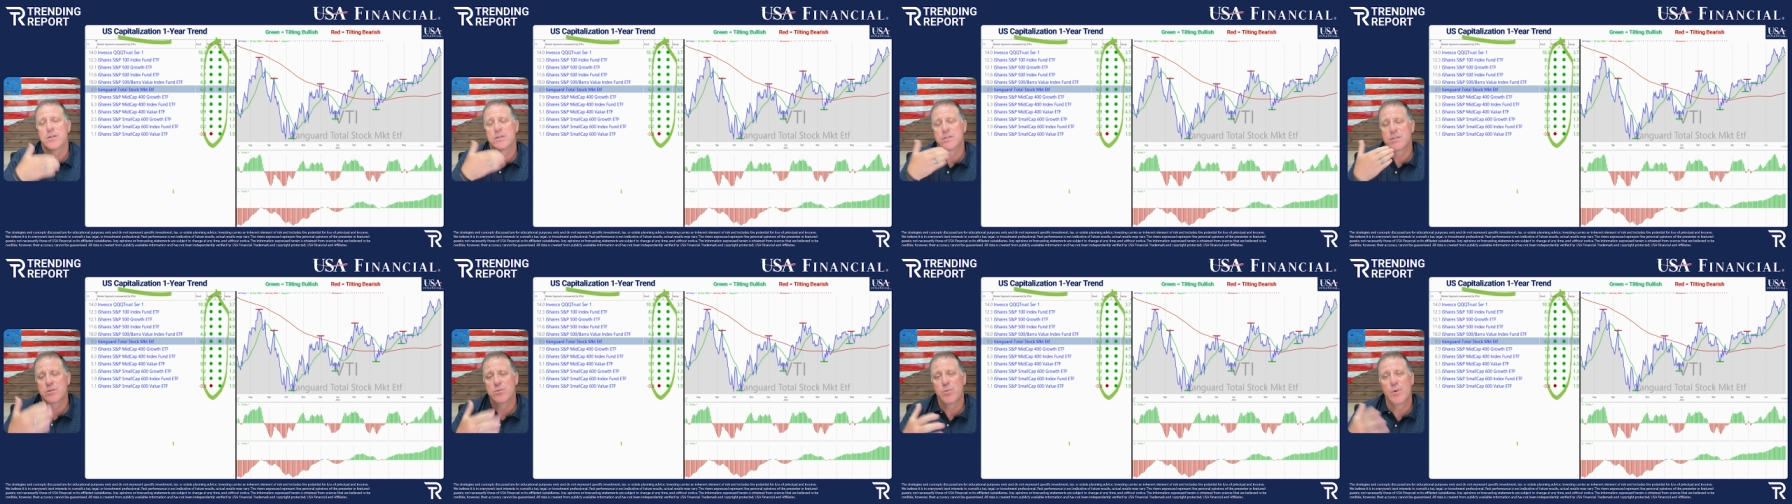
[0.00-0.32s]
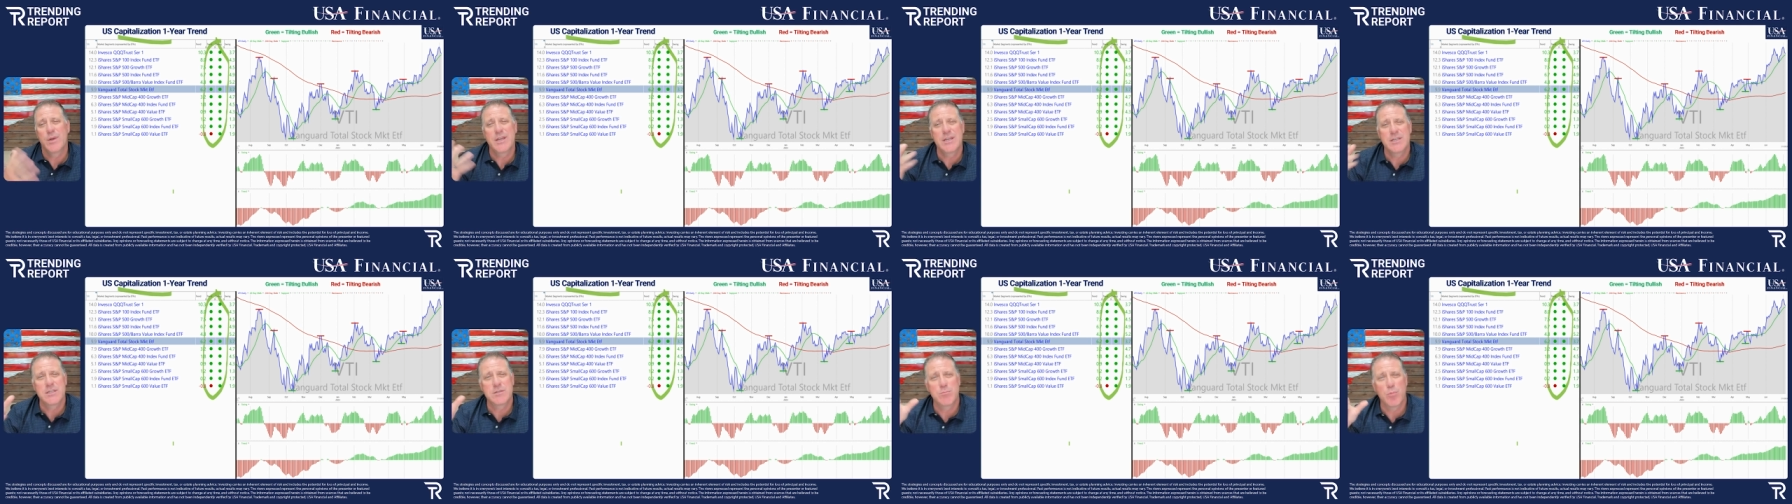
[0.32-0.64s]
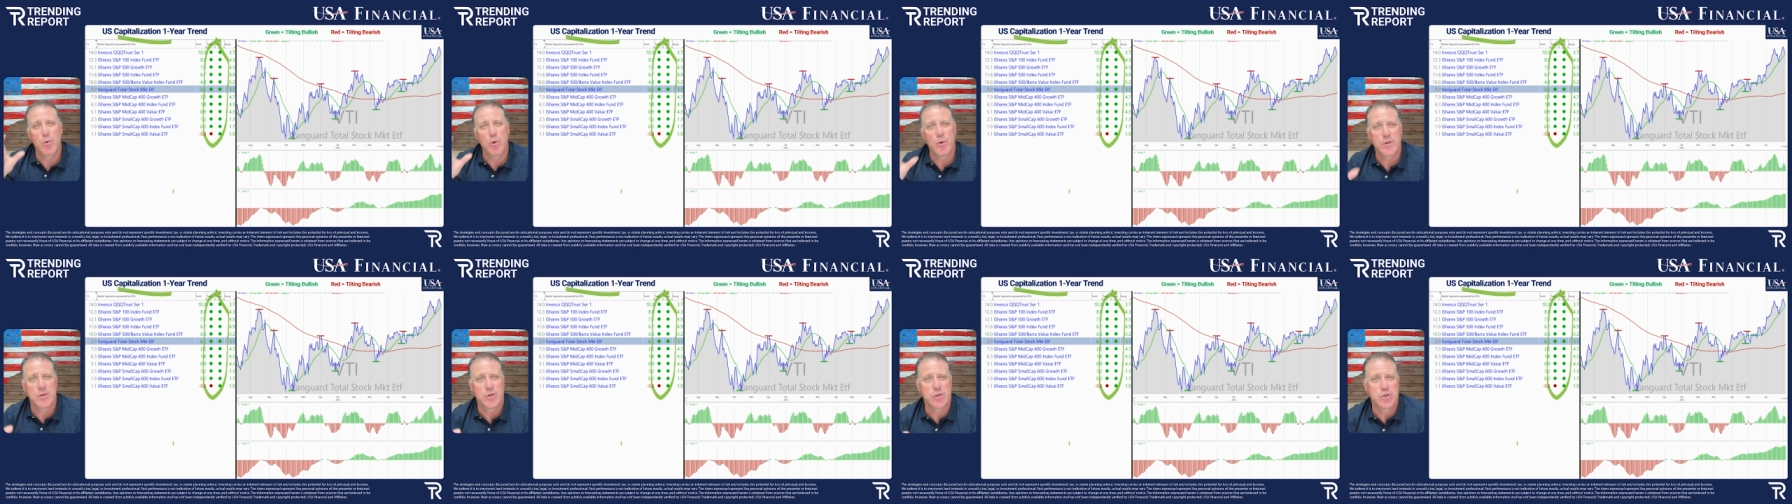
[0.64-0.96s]
The swing is
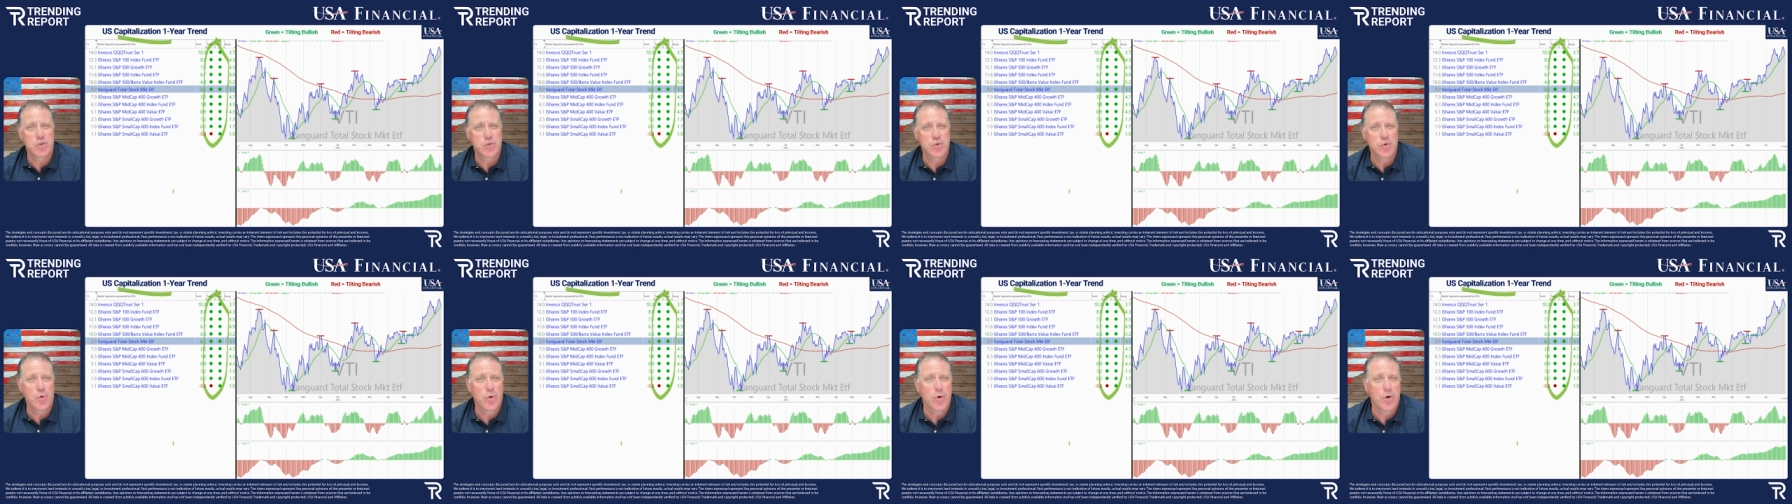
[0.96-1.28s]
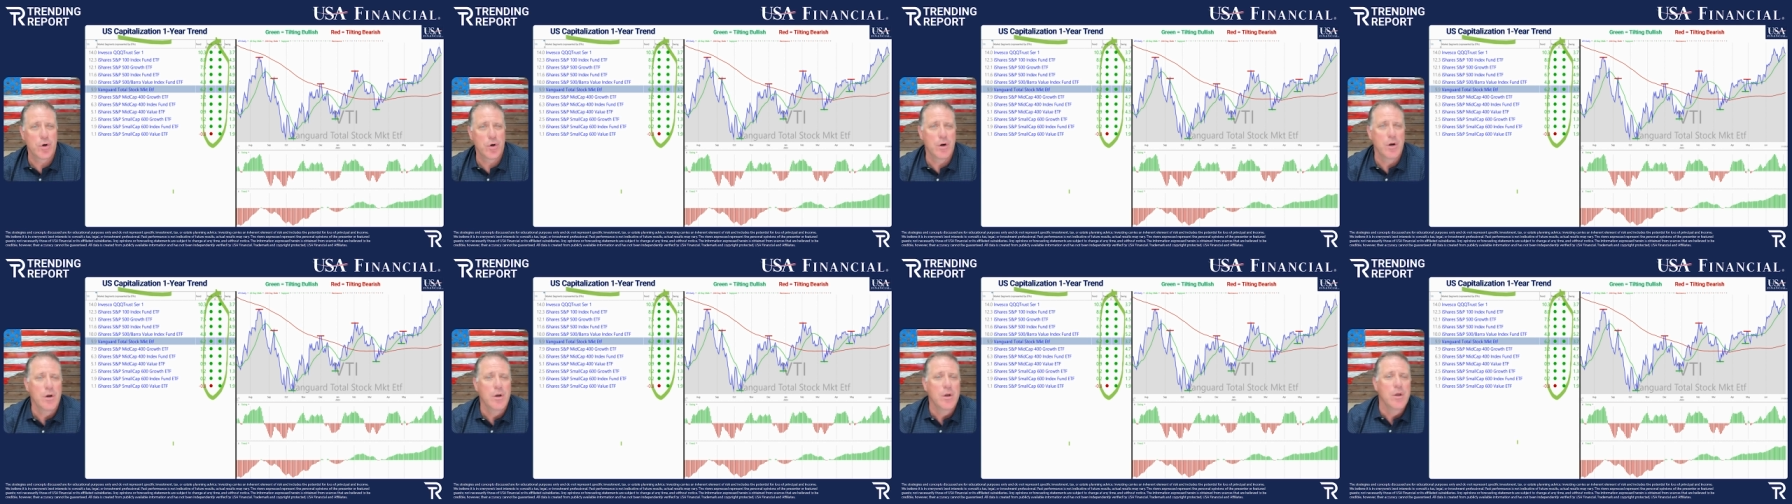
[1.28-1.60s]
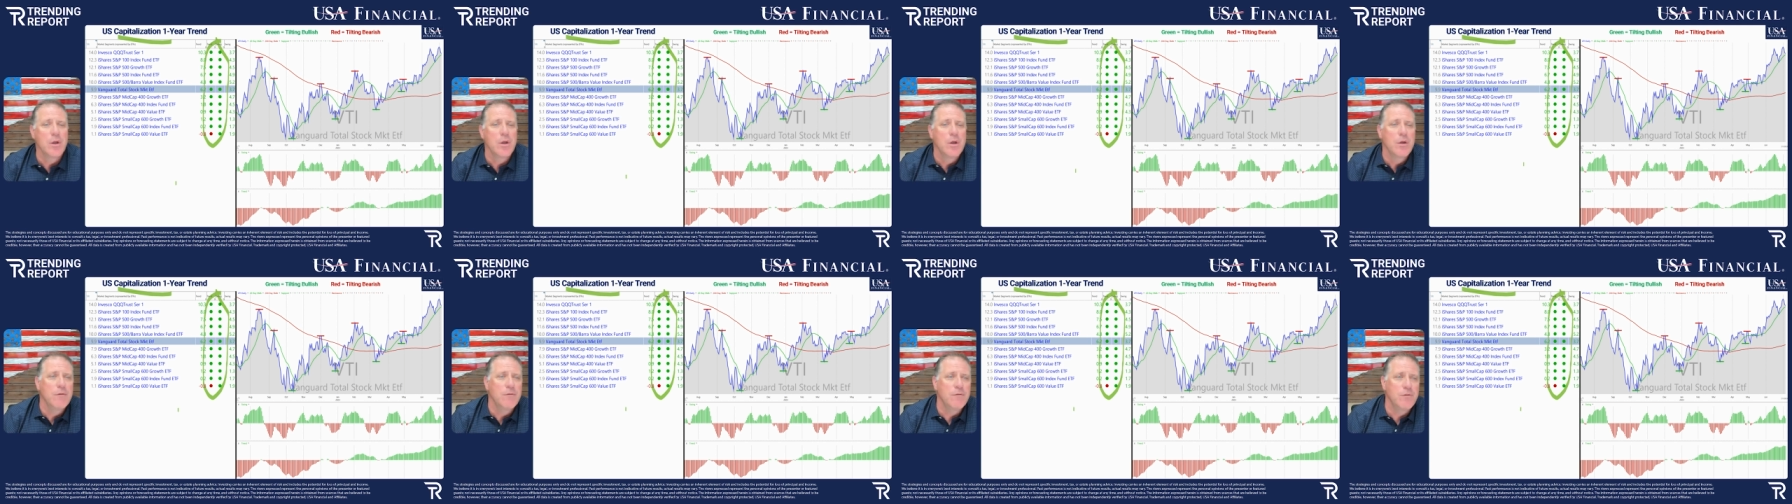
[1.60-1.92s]
more the shorter
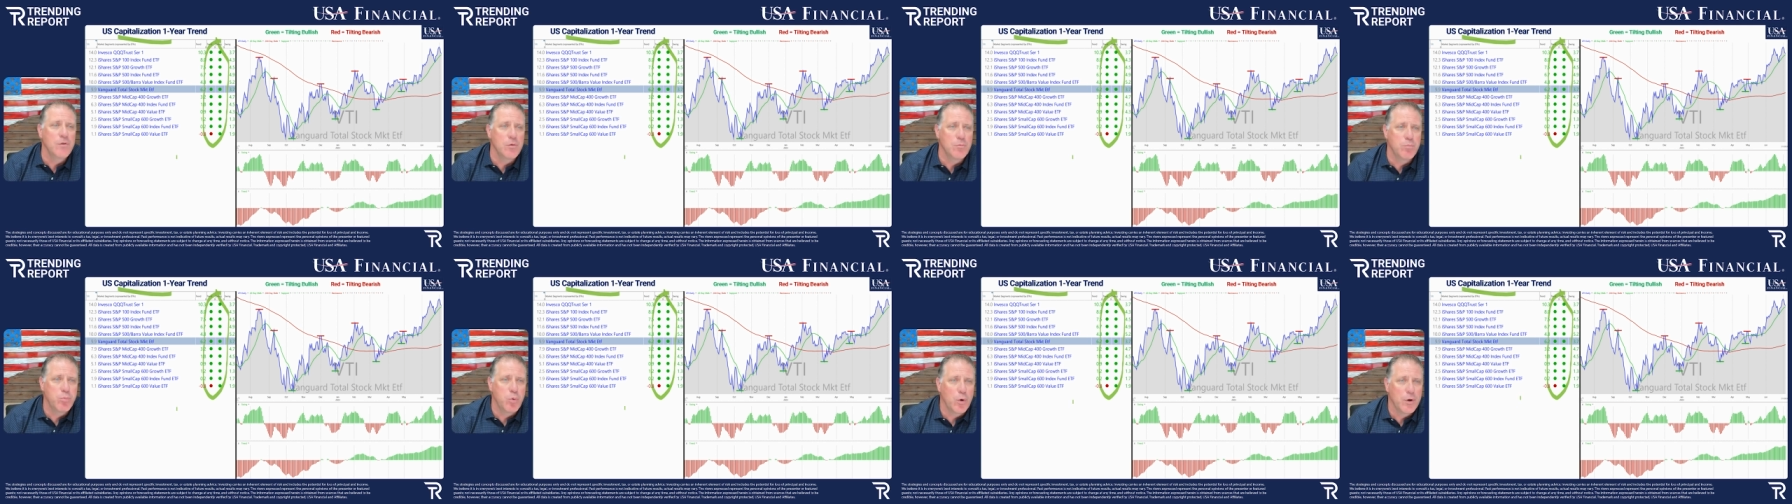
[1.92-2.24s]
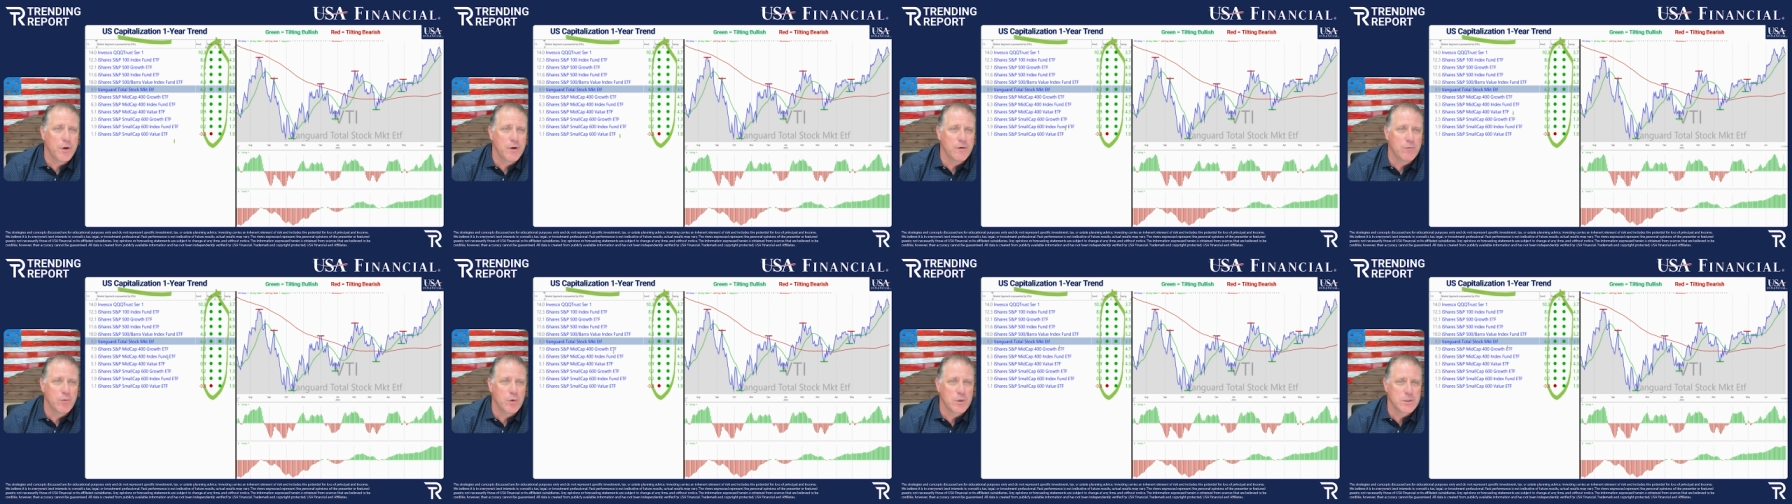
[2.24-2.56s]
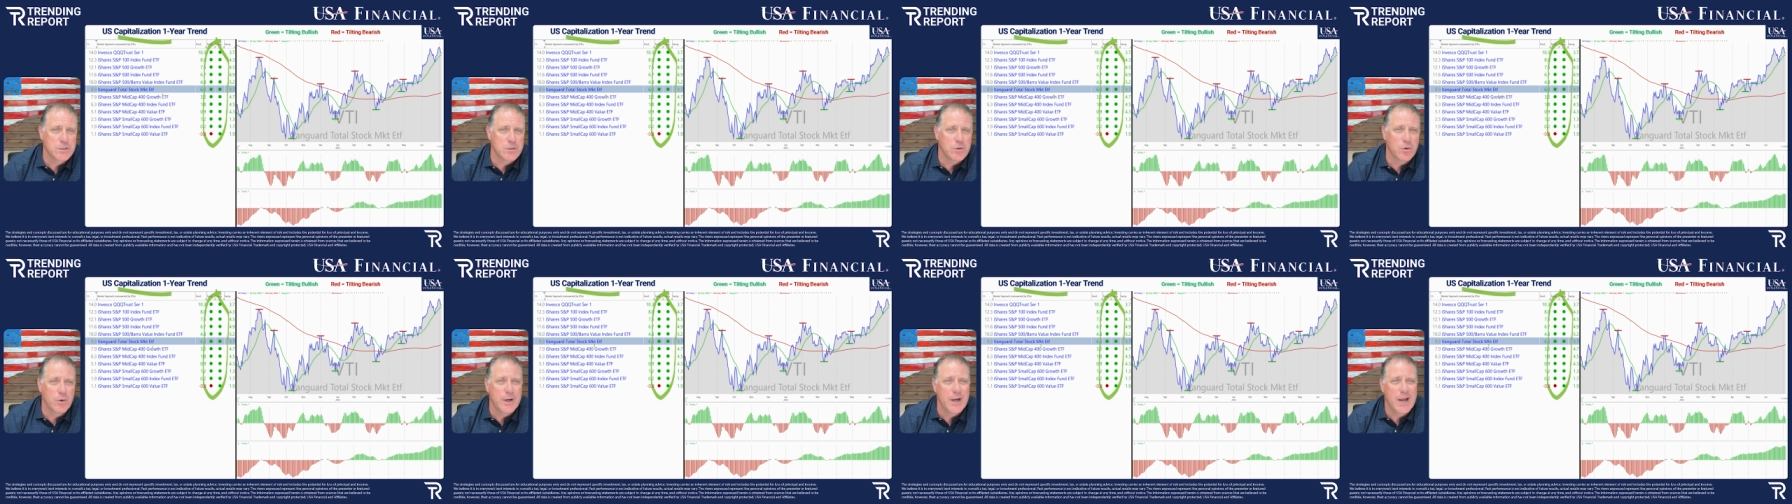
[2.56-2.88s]
viewpoint of
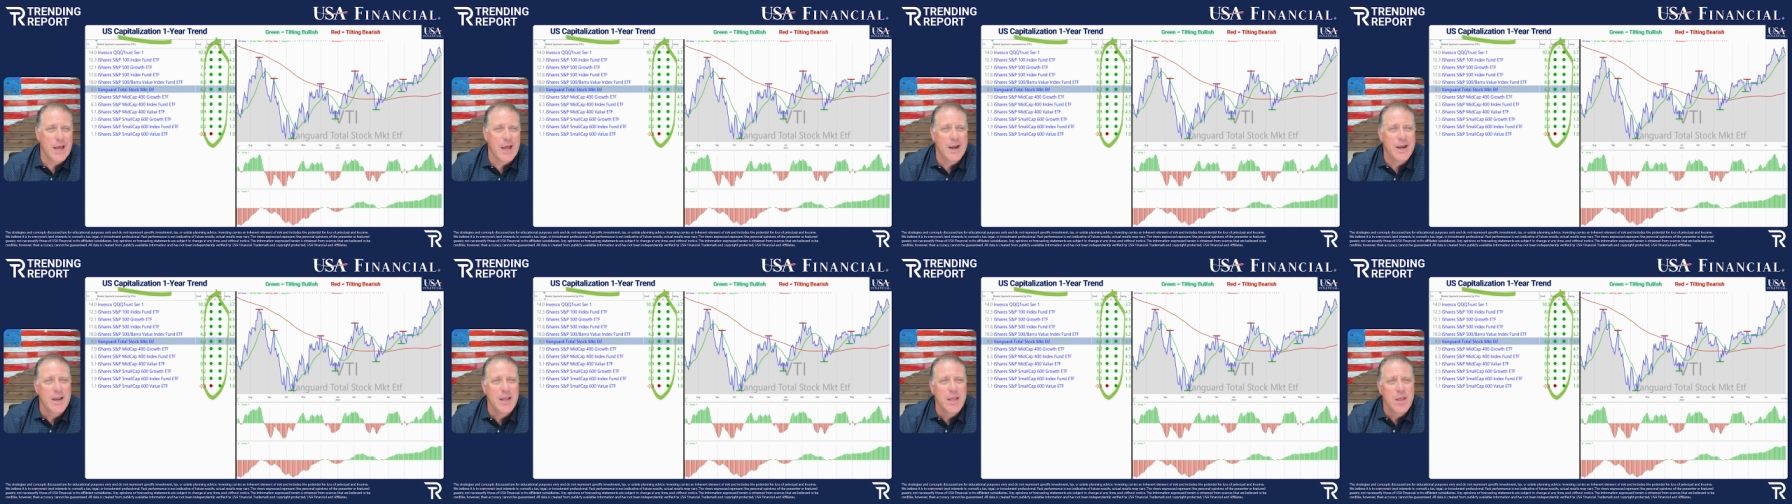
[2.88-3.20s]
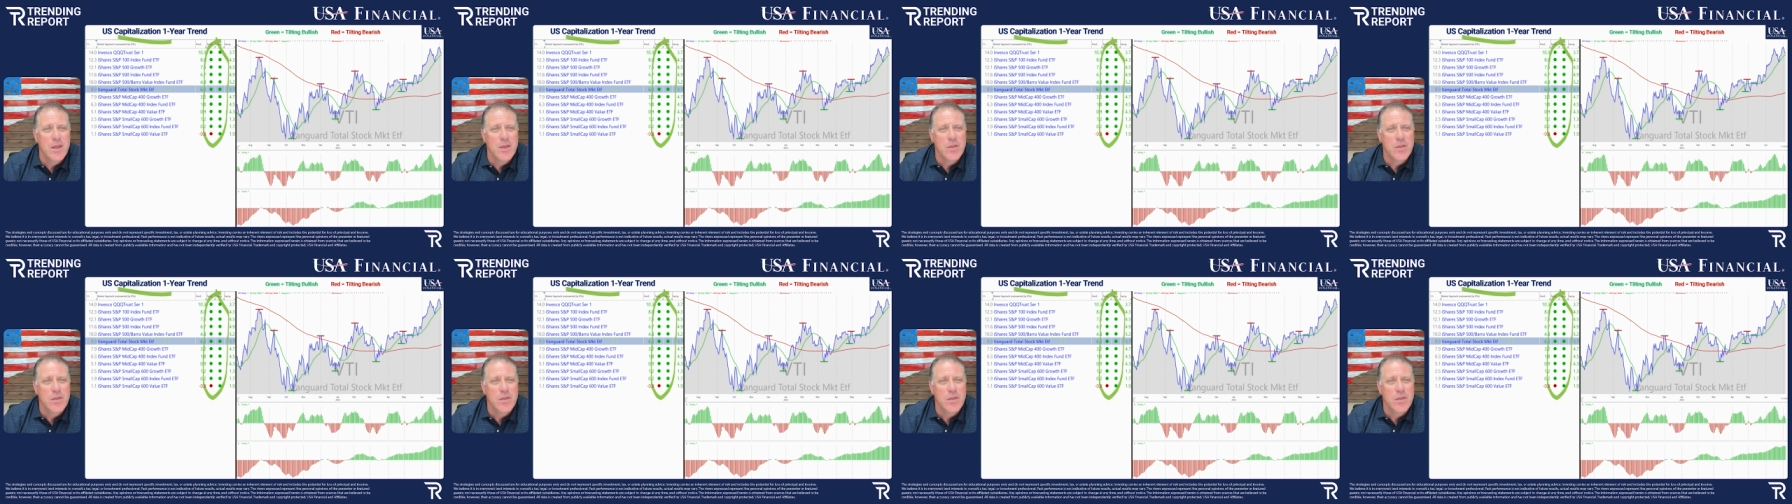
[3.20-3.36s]
what's going on.